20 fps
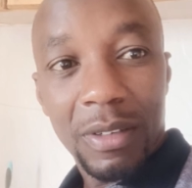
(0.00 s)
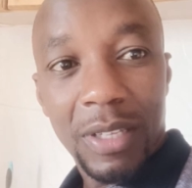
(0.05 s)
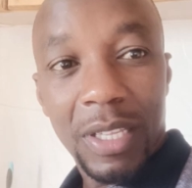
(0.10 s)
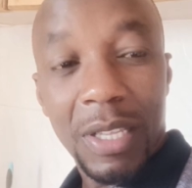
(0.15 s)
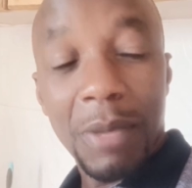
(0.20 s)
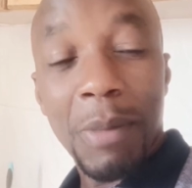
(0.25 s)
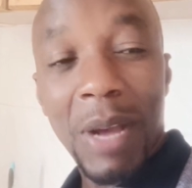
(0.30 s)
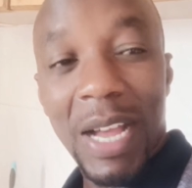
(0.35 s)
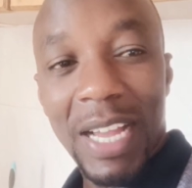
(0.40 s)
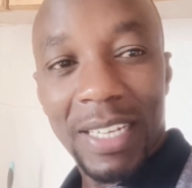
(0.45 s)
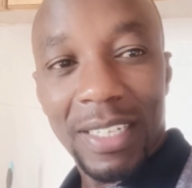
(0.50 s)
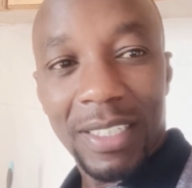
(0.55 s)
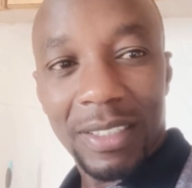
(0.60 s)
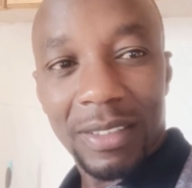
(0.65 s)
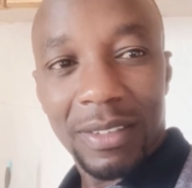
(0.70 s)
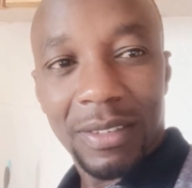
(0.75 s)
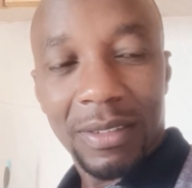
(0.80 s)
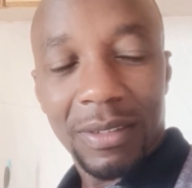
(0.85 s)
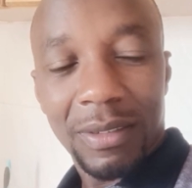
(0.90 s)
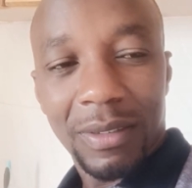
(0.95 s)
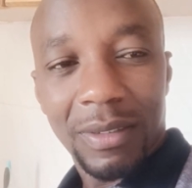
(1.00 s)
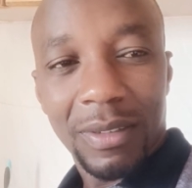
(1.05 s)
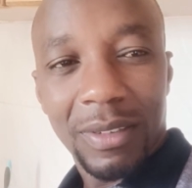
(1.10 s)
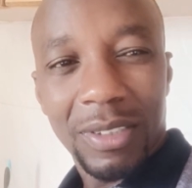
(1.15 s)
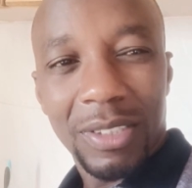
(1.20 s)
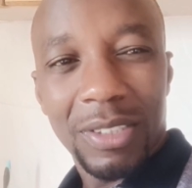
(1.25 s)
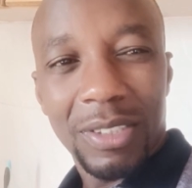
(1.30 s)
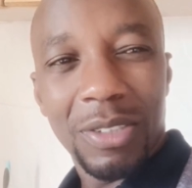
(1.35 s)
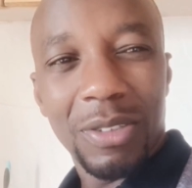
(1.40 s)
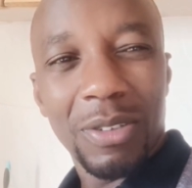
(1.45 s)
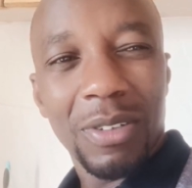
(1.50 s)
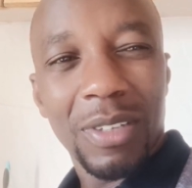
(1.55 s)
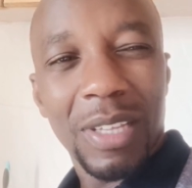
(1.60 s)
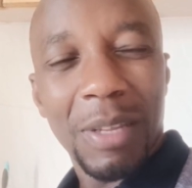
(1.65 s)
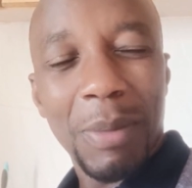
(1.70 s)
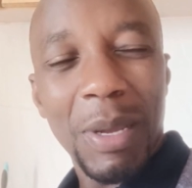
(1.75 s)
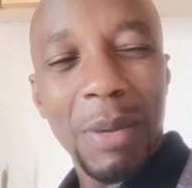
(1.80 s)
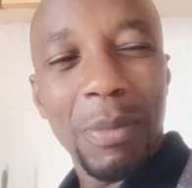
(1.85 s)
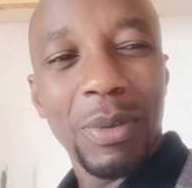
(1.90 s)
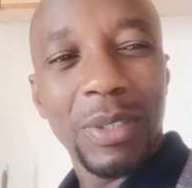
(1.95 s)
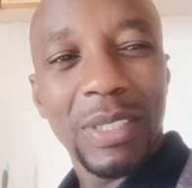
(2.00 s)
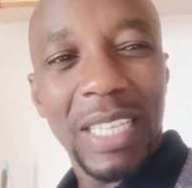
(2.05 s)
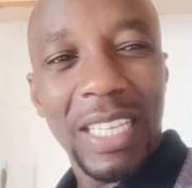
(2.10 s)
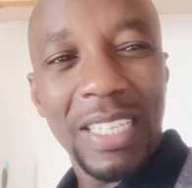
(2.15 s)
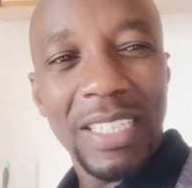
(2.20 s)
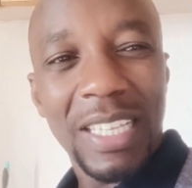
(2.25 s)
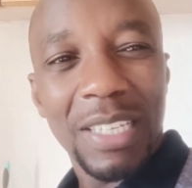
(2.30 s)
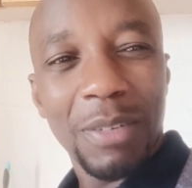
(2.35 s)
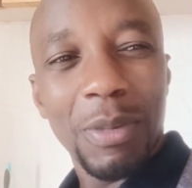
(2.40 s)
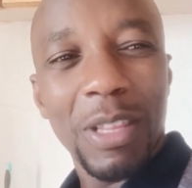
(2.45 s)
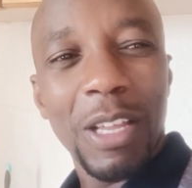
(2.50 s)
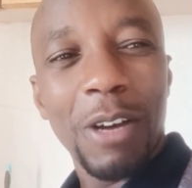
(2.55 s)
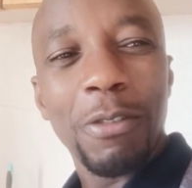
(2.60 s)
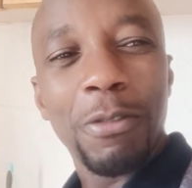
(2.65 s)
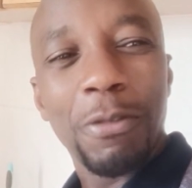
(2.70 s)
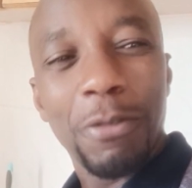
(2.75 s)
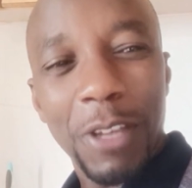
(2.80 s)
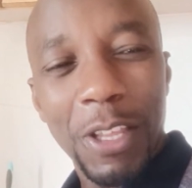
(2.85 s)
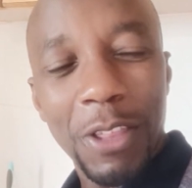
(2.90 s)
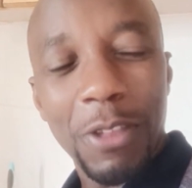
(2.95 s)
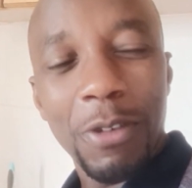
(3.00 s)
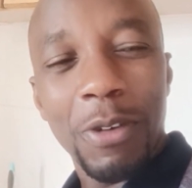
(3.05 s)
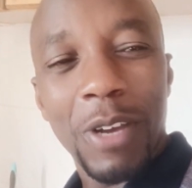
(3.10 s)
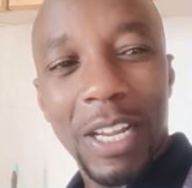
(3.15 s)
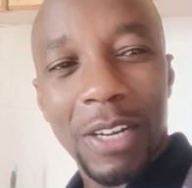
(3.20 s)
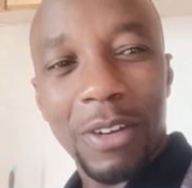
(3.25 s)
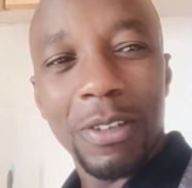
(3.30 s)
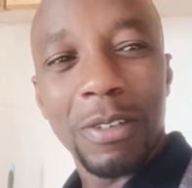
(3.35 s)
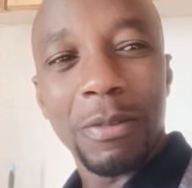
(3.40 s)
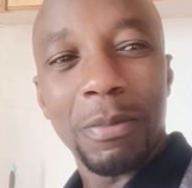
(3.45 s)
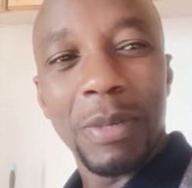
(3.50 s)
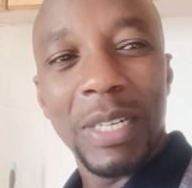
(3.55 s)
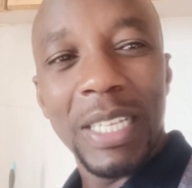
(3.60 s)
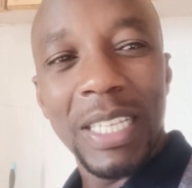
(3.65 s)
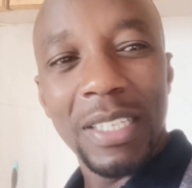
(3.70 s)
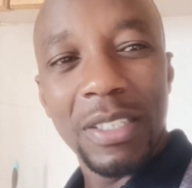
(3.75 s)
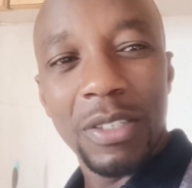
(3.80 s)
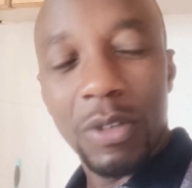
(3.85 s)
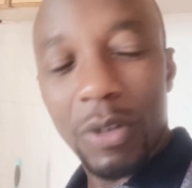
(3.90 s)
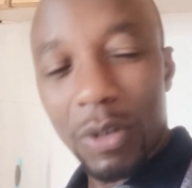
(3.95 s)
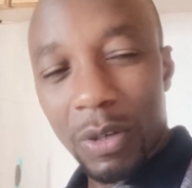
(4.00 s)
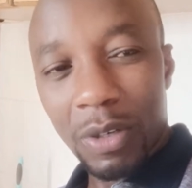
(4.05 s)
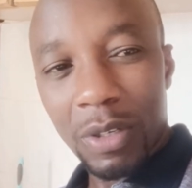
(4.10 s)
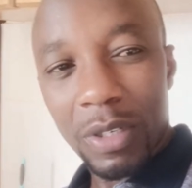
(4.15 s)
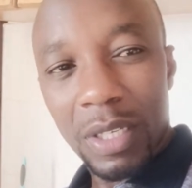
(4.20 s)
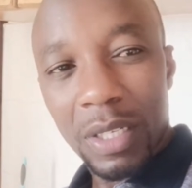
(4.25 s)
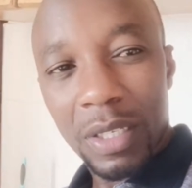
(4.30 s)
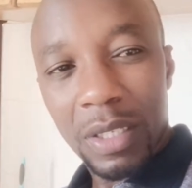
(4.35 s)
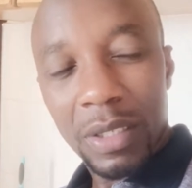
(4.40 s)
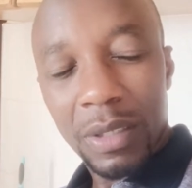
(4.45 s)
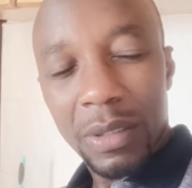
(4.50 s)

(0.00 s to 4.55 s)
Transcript: Imani. You know, the Bible says that without faith, you cannot please God.